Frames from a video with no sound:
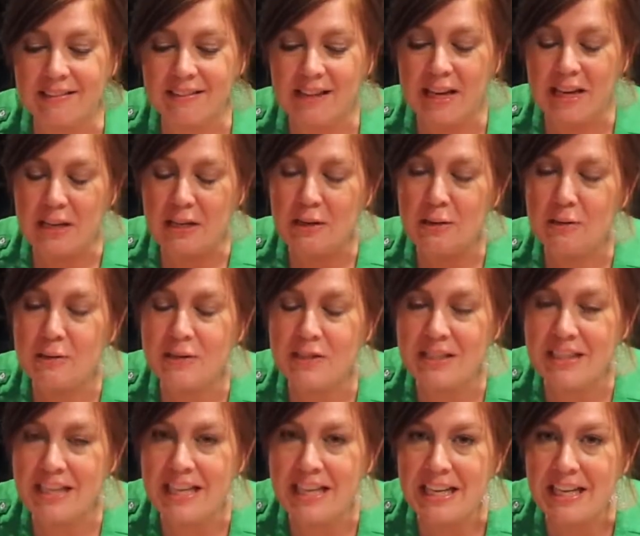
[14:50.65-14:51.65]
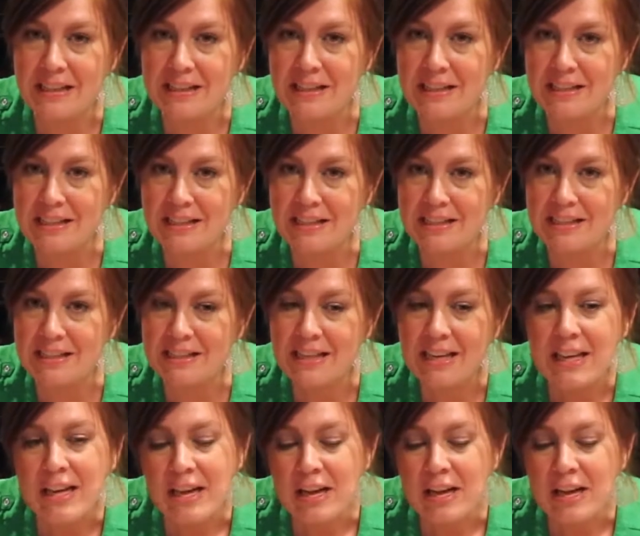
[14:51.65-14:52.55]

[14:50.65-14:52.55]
letting you see this